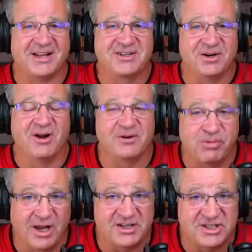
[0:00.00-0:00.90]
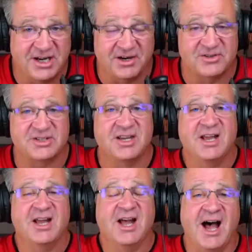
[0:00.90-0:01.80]
200 plus years,
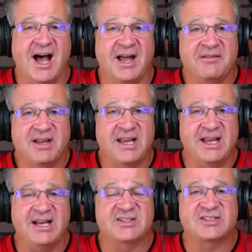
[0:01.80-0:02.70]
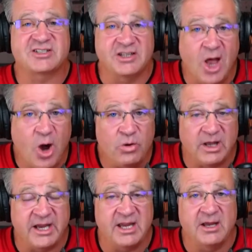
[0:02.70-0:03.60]
it has
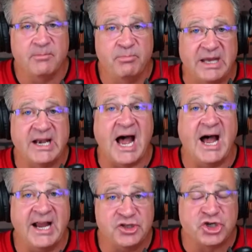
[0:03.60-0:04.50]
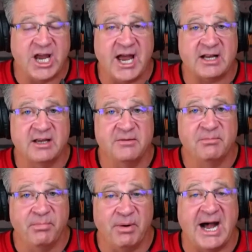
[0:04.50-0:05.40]
slowly been hijacked
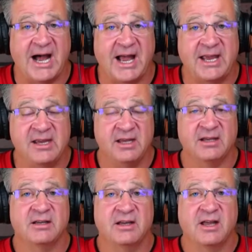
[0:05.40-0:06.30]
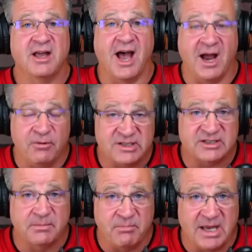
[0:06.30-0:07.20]
by, I would
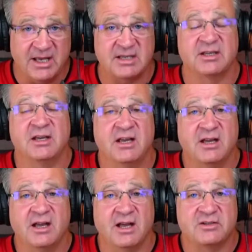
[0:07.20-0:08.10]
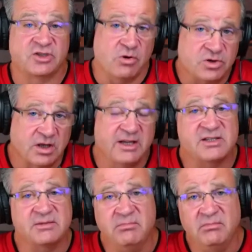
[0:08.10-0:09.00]
submit,
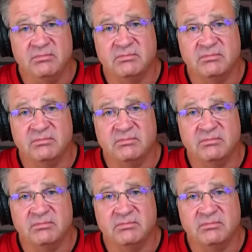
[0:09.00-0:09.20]
socialism,